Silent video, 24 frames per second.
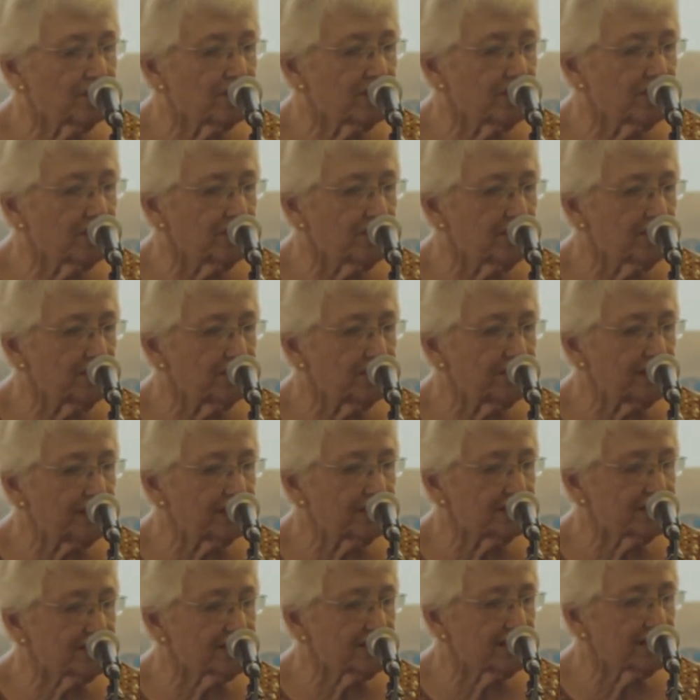come up
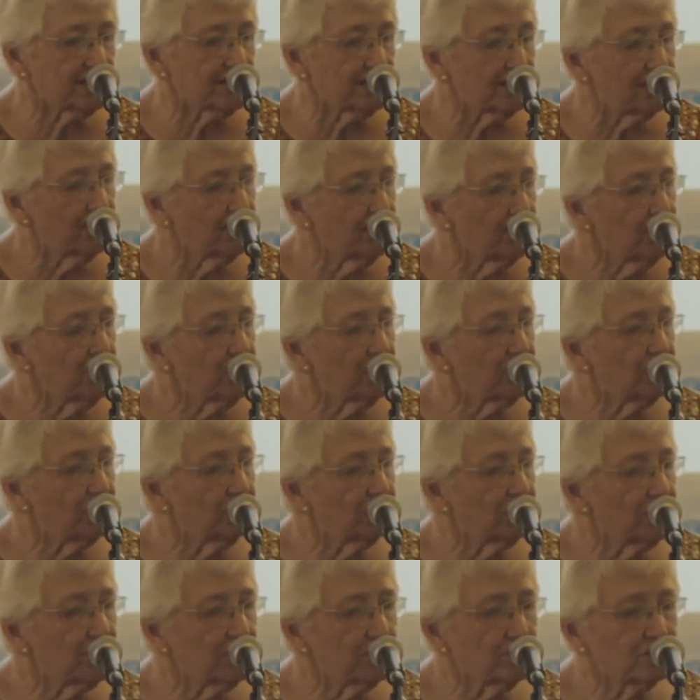and say, you
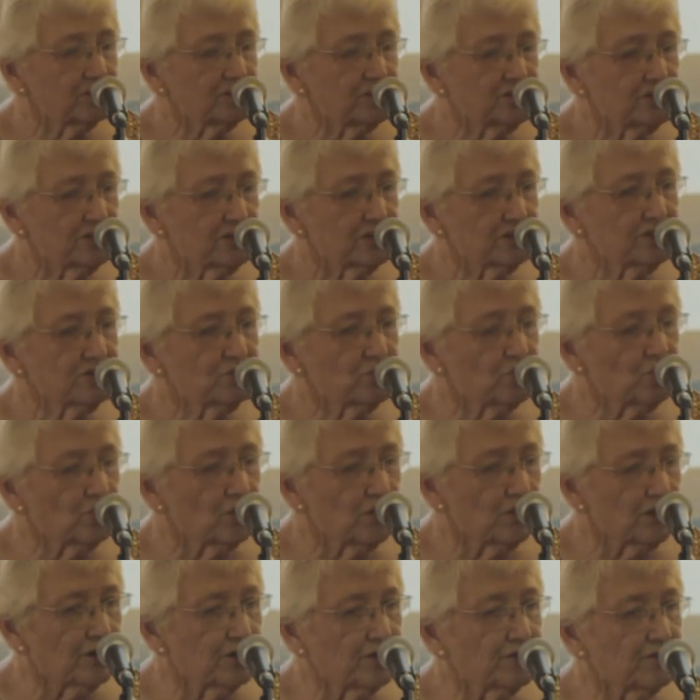don't just
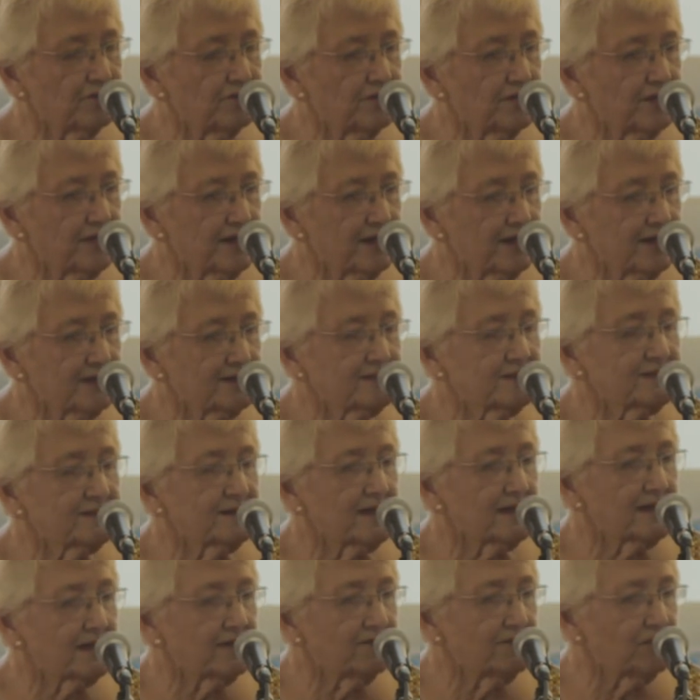work for the
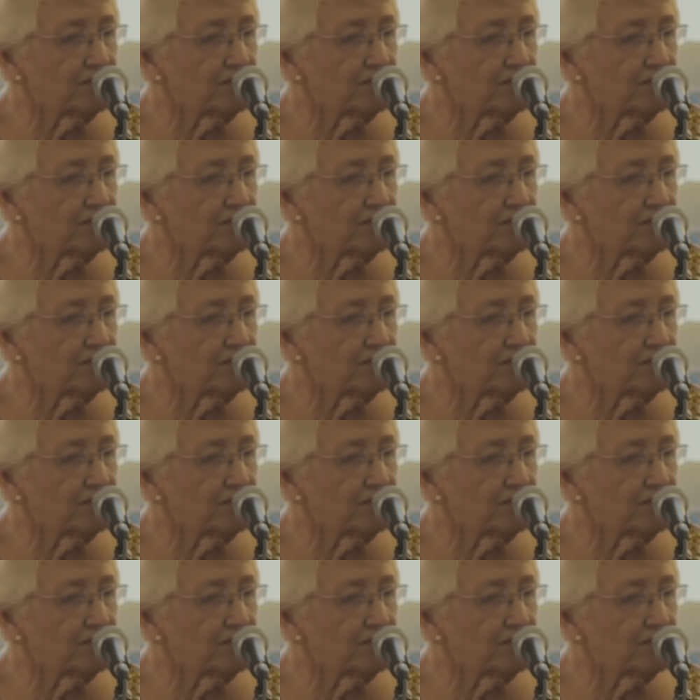inside of